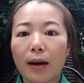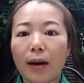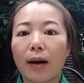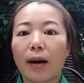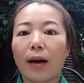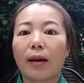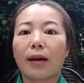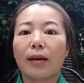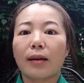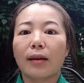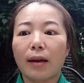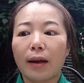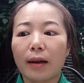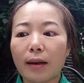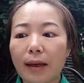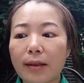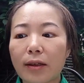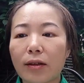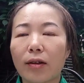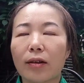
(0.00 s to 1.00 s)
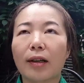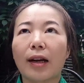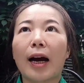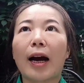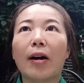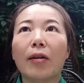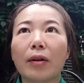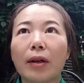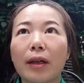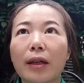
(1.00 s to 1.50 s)
and I think there's a
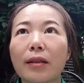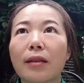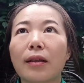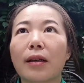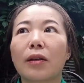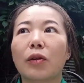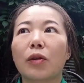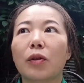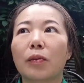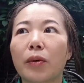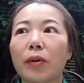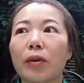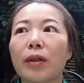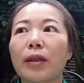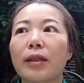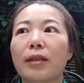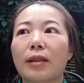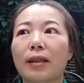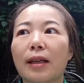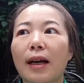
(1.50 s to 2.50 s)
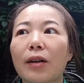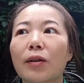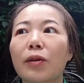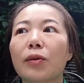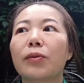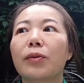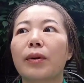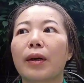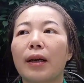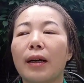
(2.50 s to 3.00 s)
tightness in your body start to
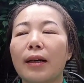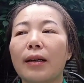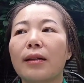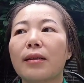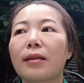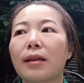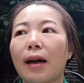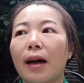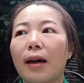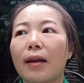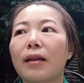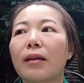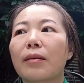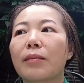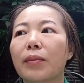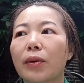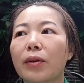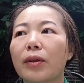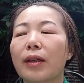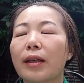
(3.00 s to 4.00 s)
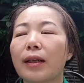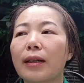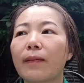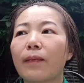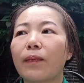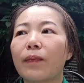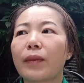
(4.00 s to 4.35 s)
release, and the body